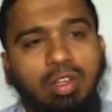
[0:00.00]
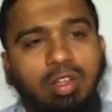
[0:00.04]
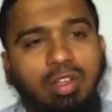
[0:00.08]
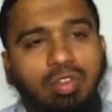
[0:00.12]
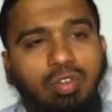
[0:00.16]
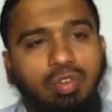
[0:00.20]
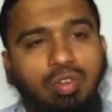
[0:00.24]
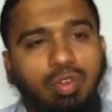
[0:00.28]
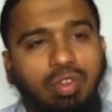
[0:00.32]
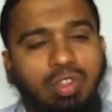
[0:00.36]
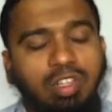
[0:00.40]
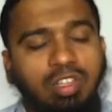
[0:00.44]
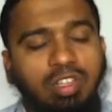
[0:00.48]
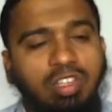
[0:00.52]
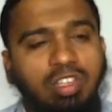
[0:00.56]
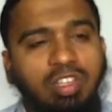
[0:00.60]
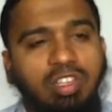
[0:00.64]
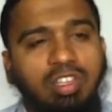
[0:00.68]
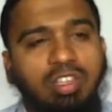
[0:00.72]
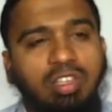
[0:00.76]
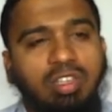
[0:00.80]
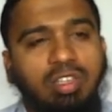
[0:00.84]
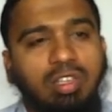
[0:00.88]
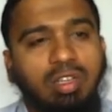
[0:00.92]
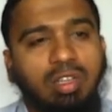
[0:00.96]
So this
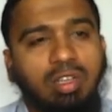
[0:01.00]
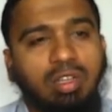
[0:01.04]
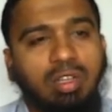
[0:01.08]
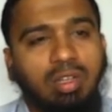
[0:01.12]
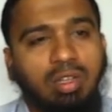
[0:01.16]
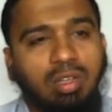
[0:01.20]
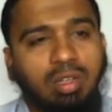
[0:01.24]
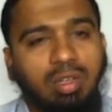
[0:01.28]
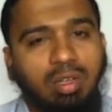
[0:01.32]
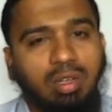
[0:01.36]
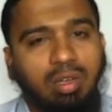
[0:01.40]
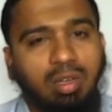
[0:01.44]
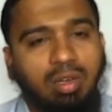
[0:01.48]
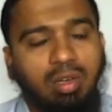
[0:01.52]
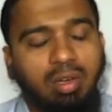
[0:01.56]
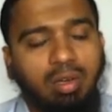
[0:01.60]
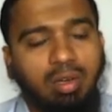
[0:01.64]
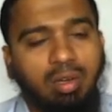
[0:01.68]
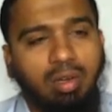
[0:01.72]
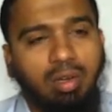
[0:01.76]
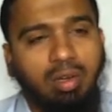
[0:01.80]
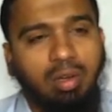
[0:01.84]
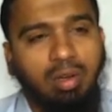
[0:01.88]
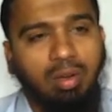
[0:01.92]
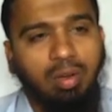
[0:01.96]
is
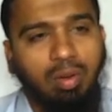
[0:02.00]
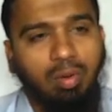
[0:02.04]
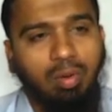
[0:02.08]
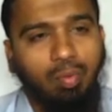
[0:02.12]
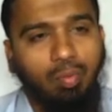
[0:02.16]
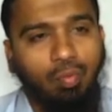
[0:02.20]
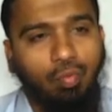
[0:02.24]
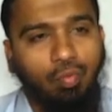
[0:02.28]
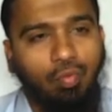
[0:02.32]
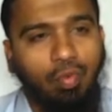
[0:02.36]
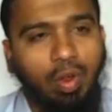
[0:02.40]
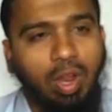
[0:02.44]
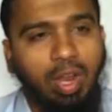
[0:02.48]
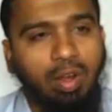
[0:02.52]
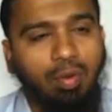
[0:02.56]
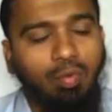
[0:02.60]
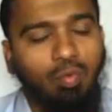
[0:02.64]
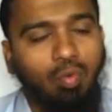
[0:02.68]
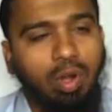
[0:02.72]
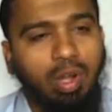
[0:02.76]
one,